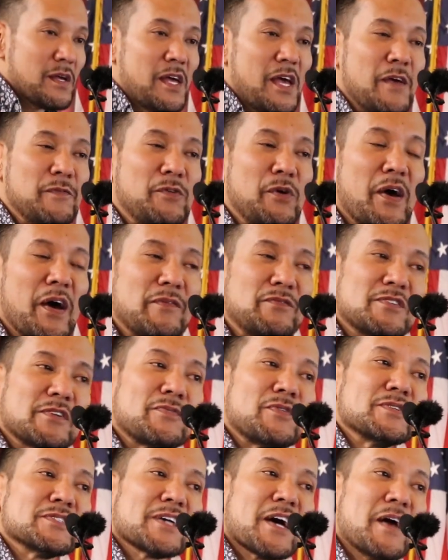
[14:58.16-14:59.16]
if you have
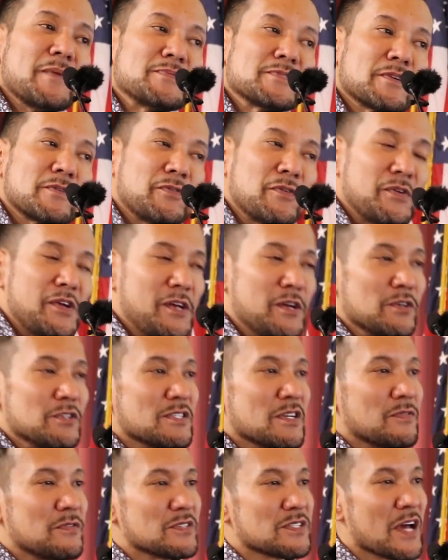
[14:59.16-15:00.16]
different types, or if you hear
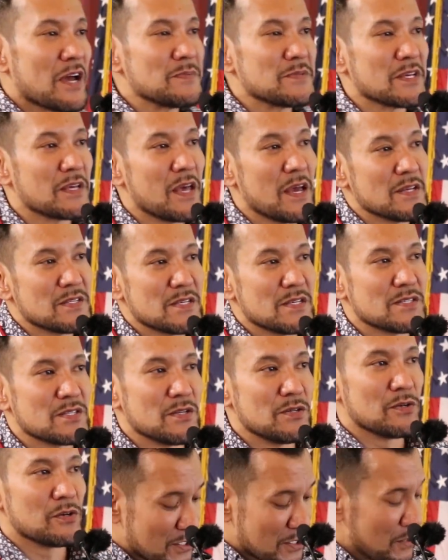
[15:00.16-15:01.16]
different types of
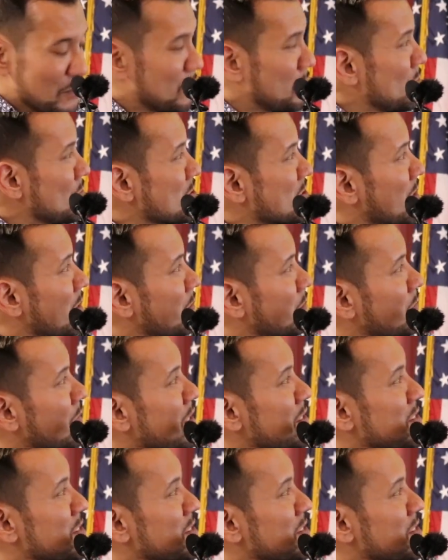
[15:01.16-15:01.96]
cases, let's go through some